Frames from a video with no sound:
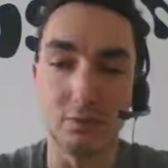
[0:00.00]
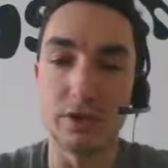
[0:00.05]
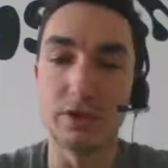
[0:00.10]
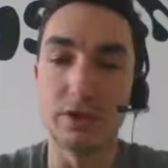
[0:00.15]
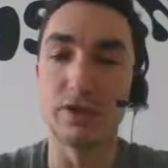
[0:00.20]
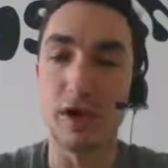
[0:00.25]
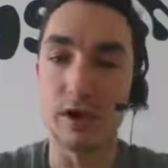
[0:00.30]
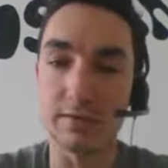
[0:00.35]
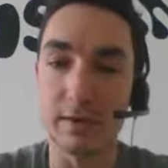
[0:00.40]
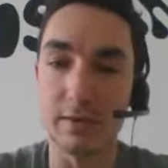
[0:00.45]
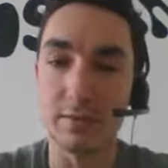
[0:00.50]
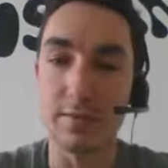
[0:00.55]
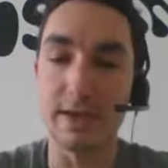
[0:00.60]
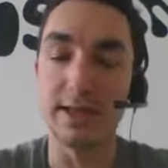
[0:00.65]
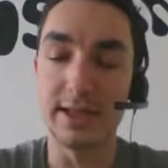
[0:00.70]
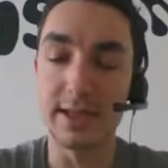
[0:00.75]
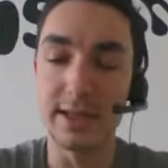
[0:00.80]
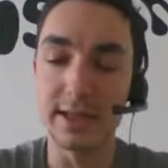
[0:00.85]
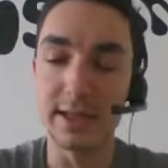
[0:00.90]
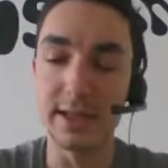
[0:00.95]
talked to him, and he
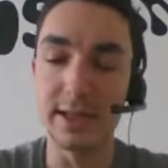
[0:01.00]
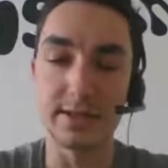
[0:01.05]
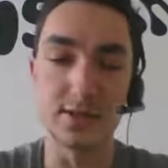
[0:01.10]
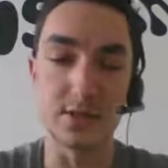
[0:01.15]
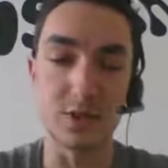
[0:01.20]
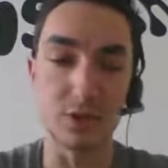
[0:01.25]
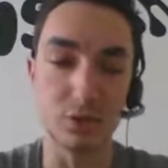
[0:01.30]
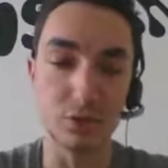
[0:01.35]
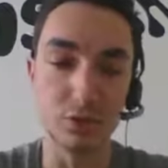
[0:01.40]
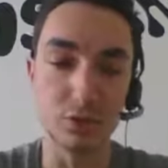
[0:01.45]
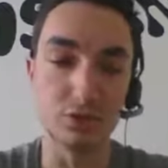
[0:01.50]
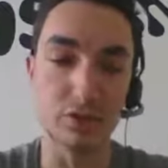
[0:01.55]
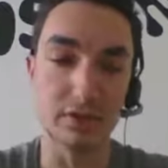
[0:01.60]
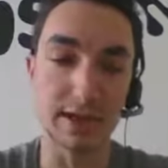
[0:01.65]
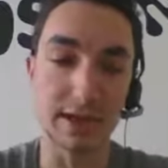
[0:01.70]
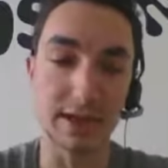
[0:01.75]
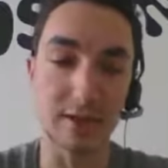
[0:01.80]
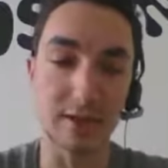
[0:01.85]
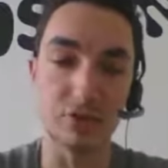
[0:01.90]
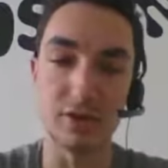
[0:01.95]
needed a solution
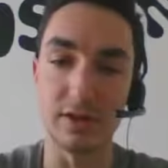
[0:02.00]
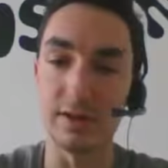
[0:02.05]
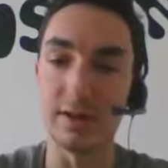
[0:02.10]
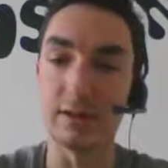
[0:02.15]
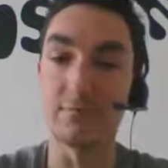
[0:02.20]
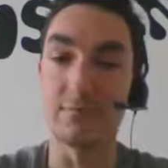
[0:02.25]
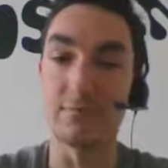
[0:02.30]
to actually